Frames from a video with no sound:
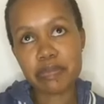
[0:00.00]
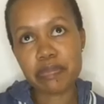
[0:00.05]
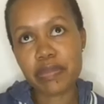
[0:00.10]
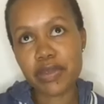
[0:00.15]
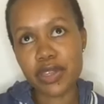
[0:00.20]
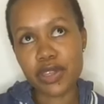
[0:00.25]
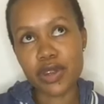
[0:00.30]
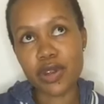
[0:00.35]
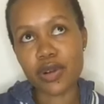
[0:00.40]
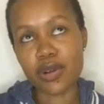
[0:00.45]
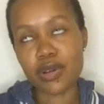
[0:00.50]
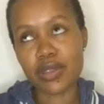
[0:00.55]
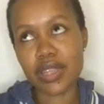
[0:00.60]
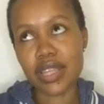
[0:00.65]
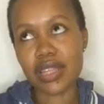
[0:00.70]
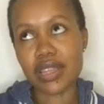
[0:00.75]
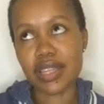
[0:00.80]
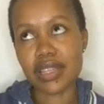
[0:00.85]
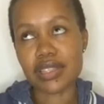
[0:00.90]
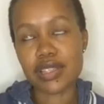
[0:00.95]
you know,
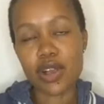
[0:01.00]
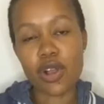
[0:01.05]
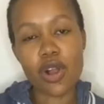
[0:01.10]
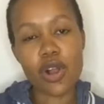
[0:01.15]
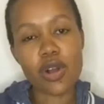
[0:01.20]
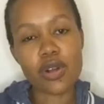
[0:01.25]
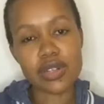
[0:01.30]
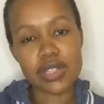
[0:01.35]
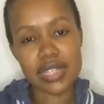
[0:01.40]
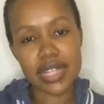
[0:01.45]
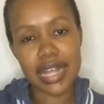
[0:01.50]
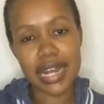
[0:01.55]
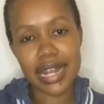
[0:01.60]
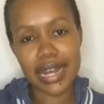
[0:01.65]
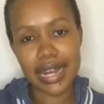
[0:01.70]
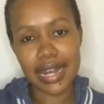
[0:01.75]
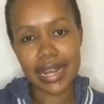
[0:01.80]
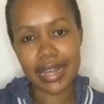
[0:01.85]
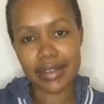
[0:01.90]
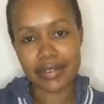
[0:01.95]
there's a quote that I
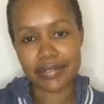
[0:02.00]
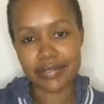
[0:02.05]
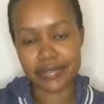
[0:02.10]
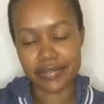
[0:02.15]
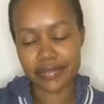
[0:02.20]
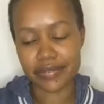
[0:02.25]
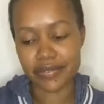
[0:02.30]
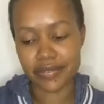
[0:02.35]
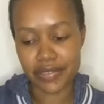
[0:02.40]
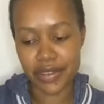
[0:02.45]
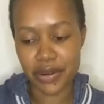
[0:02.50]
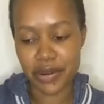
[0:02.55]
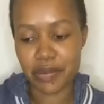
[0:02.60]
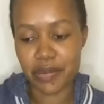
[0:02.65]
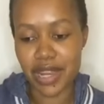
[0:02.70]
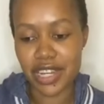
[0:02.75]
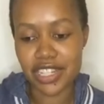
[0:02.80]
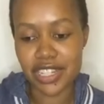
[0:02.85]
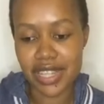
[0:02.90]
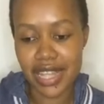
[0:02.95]
love very
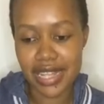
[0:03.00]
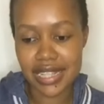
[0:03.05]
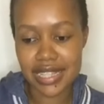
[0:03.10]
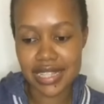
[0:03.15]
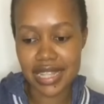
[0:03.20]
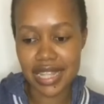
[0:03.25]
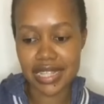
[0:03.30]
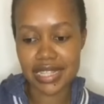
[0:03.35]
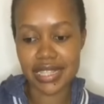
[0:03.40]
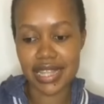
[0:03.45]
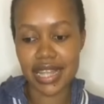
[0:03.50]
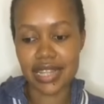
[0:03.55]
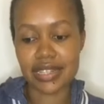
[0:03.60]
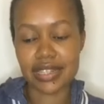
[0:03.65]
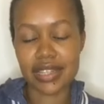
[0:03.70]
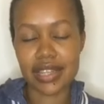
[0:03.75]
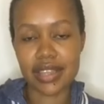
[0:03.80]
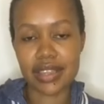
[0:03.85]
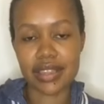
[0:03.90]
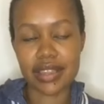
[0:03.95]
much that says
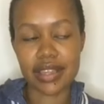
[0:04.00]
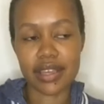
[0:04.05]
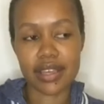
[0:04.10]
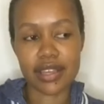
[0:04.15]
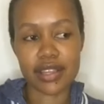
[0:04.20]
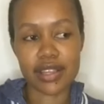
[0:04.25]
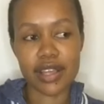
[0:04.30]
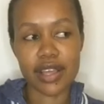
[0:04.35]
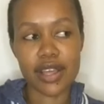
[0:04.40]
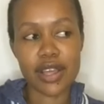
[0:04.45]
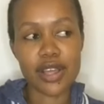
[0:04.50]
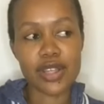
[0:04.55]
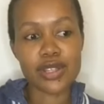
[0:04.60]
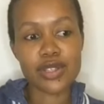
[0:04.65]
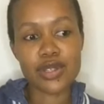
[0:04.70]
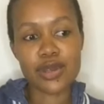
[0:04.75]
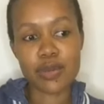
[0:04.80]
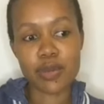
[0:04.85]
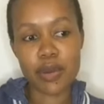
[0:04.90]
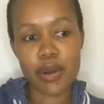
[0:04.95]
that the
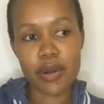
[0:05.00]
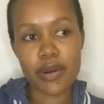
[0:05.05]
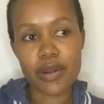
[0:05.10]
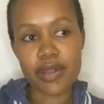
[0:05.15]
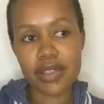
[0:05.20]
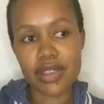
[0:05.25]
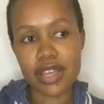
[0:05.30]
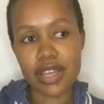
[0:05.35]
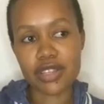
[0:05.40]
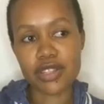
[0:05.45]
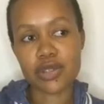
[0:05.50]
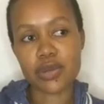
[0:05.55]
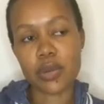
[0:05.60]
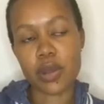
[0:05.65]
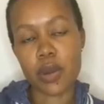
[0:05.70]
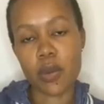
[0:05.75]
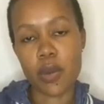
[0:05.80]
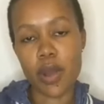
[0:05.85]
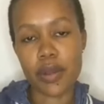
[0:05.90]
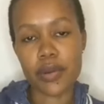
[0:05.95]
tomorrow that you
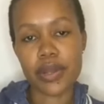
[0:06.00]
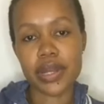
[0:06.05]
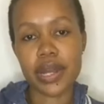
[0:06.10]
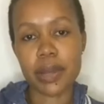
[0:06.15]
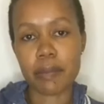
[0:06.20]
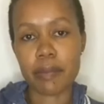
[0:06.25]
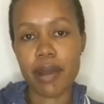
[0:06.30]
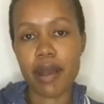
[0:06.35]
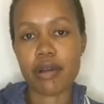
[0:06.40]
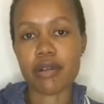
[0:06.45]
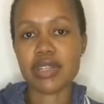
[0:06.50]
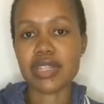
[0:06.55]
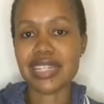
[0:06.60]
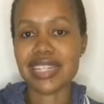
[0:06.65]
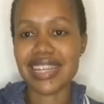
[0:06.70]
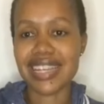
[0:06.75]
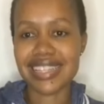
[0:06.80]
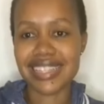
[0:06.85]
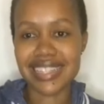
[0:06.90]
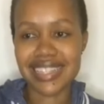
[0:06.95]
were worried
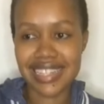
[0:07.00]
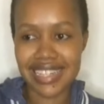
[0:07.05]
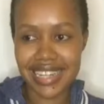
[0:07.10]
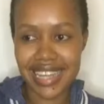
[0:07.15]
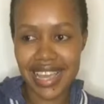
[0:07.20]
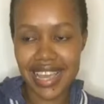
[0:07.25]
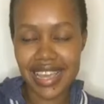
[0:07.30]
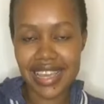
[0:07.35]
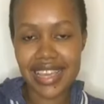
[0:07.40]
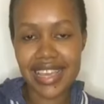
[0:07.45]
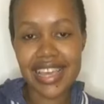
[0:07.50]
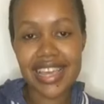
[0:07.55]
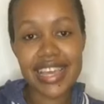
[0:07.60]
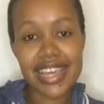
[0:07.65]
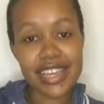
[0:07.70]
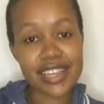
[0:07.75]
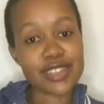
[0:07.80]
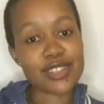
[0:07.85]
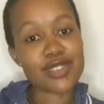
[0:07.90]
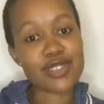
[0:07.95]
about yesterday
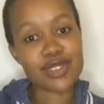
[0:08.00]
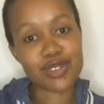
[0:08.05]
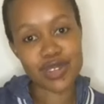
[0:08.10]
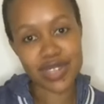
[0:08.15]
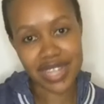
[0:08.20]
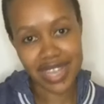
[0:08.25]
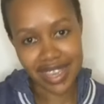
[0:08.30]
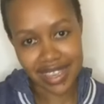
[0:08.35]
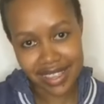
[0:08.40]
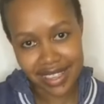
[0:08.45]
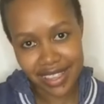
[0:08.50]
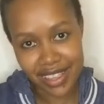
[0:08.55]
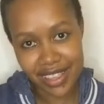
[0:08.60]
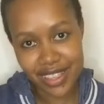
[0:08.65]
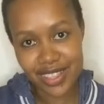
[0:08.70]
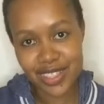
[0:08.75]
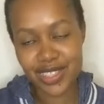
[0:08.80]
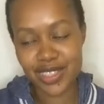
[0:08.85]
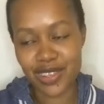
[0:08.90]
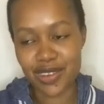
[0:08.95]
is today.
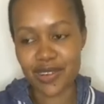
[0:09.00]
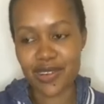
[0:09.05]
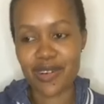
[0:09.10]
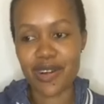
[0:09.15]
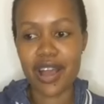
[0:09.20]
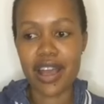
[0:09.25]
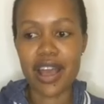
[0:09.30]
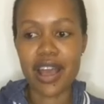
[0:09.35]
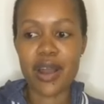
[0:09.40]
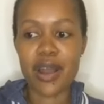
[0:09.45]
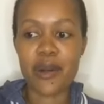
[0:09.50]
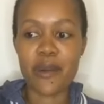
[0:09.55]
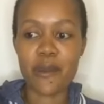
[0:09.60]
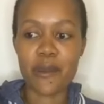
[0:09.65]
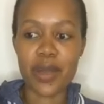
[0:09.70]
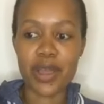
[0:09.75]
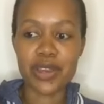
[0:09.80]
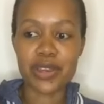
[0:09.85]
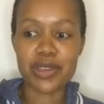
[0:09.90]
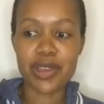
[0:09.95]
So
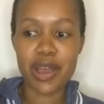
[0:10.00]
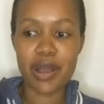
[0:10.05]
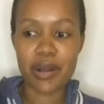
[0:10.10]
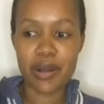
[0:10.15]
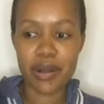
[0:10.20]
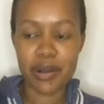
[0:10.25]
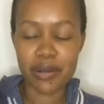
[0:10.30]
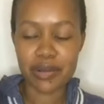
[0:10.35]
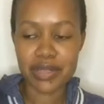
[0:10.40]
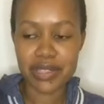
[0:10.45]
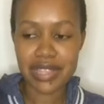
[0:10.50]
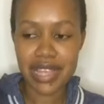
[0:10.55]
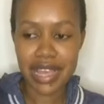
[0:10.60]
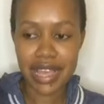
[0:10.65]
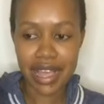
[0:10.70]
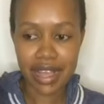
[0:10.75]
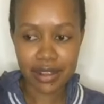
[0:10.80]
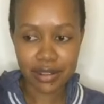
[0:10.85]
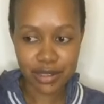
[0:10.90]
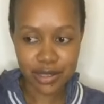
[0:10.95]
when you are
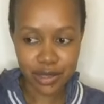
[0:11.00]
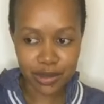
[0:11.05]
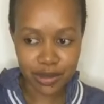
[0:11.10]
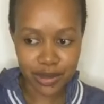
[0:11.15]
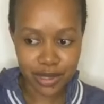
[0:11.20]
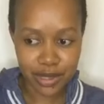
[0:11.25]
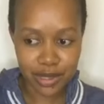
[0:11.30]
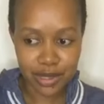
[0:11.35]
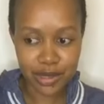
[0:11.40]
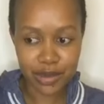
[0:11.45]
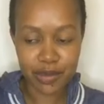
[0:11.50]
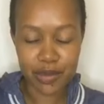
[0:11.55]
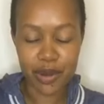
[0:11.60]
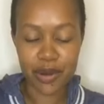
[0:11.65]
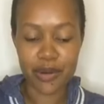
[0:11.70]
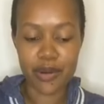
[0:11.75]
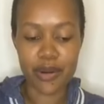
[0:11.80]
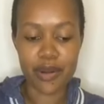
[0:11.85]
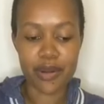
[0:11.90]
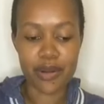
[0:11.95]
saying, I'll do it
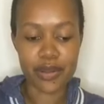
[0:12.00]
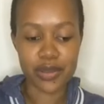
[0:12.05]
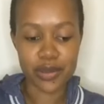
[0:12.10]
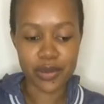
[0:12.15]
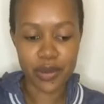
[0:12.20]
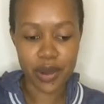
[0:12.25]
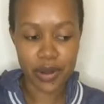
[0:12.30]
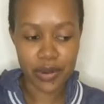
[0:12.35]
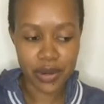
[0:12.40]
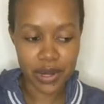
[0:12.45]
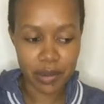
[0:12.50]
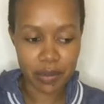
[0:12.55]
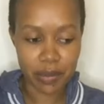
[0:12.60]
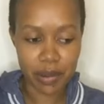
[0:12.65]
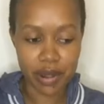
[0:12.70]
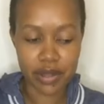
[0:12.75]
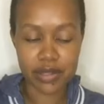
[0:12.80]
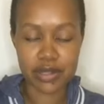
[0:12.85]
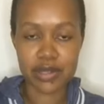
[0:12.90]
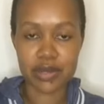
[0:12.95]
tomorrow, or you're worried
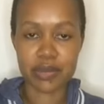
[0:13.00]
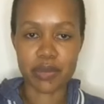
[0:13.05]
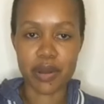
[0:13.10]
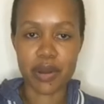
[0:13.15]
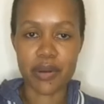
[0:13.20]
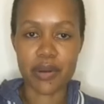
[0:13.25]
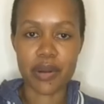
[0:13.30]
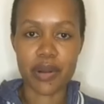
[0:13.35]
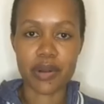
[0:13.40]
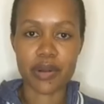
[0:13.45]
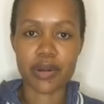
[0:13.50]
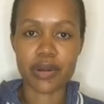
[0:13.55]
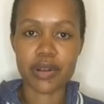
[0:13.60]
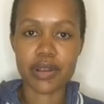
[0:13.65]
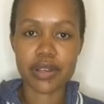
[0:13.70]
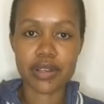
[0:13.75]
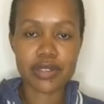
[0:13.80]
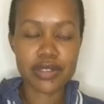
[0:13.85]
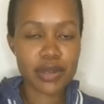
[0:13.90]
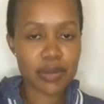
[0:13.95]
about tomorrow,
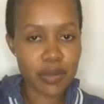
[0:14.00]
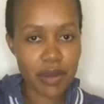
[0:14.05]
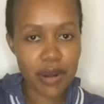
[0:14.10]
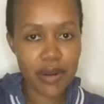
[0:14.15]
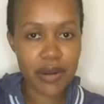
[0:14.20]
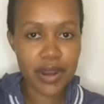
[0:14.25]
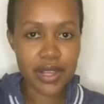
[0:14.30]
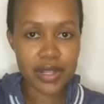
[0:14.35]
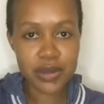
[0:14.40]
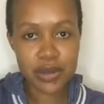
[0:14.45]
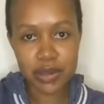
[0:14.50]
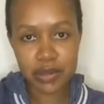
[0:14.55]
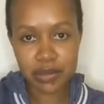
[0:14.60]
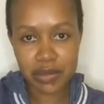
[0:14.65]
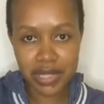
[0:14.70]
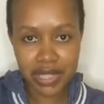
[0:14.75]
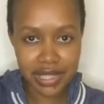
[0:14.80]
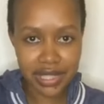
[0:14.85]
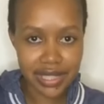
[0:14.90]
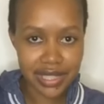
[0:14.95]
tomorrow it will
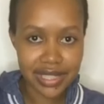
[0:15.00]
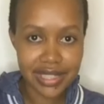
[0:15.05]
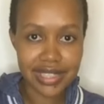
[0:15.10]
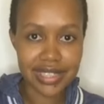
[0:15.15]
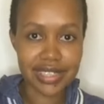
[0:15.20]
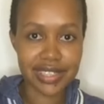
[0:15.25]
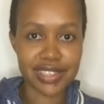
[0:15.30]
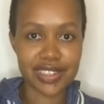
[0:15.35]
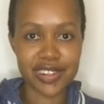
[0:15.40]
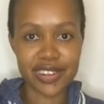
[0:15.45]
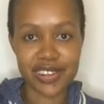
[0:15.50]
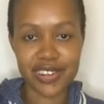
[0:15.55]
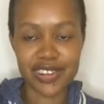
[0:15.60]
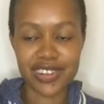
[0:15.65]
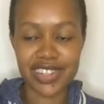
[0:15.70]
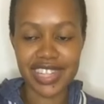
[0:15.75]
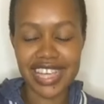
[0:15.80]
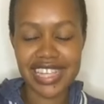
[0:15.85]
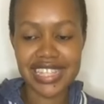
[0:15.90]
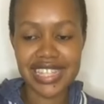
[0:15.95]
be, you know,
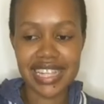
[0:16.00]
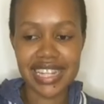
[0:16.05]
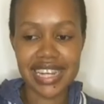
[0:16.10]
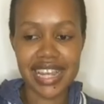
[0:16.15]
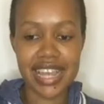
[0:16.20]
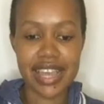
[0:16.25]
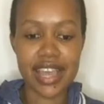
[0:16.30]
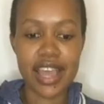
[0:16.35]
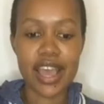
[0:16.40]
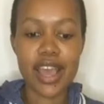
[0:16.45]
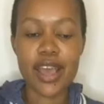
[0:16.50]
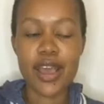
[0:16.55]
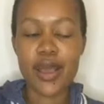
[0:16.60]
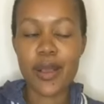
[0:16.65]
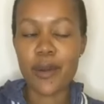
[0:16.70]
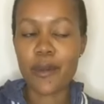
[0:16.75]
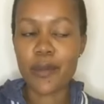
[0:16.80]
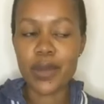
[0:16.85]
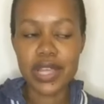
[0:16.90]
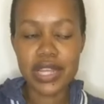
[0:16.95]
yesterday.
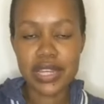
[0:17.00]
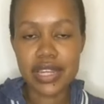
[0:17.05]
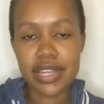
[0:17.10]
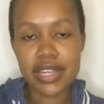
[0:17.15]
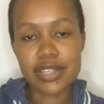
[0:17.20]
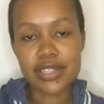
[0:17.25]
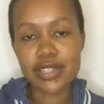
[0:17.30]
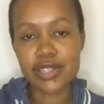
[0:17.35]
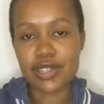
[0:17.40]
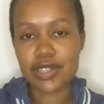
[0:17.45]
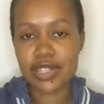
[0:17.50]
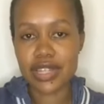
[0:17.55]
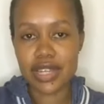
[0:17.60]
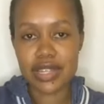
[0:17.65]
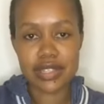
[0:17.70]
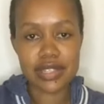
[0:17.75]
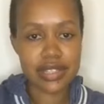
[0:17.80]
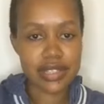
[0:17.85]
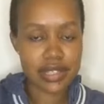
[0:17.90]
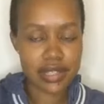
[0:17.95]
We need to
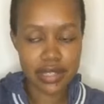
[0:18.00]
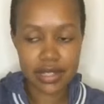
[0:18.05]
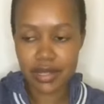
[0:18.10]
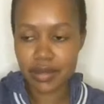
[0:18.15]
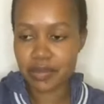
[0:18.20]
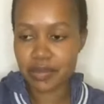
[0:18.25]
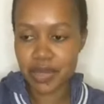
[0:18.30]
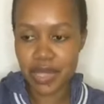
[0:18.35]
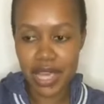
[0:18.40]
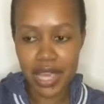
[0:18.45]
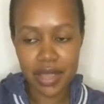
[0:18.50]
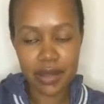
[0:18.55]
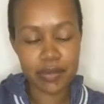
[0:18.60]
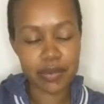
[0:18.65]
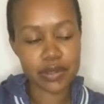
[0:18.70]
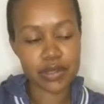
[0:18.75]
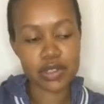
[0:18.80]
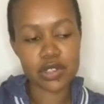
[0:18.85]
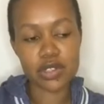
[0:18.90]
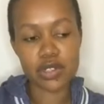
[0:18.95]
just be
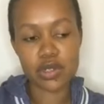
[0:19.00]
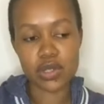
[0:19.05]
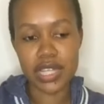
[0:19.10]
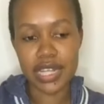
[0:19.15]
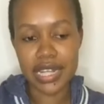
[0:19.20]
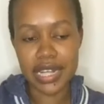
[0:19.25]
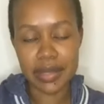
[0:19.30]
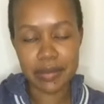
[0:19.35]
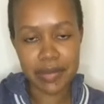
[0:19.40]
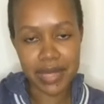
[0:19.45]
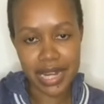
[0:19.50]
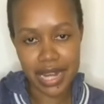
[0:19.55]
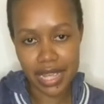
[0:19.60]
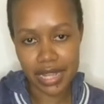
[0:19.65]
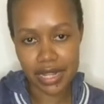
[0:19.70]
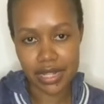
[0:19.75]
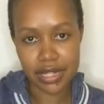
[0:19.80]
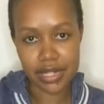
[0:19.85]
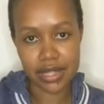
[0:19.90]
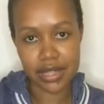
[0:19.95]
able to
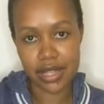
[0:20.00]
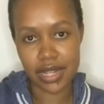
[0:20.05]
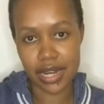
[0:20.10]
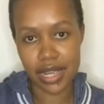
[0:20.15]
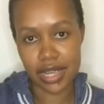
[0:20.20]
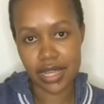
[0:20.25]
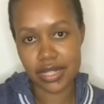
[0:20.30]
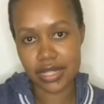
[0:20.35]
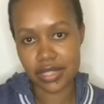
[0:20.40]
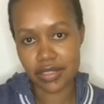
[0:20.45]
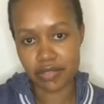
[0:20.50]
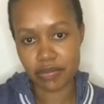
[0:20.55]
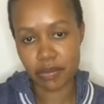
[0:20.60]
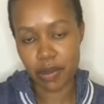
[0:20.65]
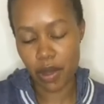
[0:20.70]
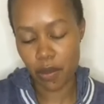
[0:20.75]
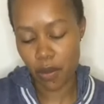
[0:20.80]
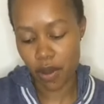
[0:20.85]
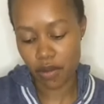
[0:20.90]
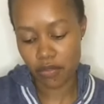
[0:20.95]
eliminate the negative
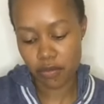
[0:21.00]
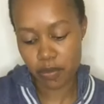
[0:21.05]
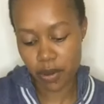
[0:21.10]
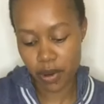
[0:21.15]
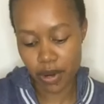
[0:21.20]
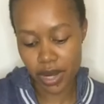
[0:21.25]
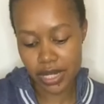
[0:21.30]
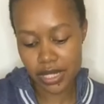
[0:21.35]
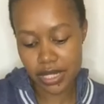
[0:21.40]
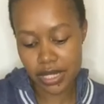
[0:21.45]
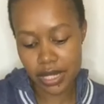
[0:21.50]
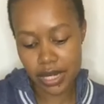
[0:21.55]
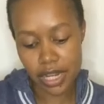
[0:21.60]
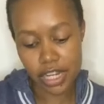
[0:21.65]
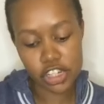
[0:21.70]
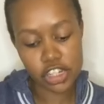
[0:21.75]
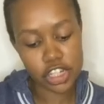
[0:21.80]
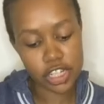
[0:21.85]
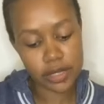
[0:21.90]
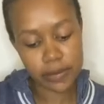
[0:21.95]
power of
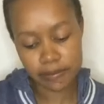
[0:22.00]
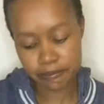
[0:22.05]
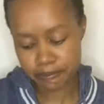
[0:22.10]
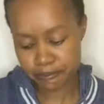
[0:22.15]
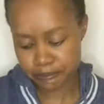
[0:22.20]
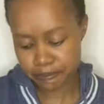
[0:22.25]
procrastination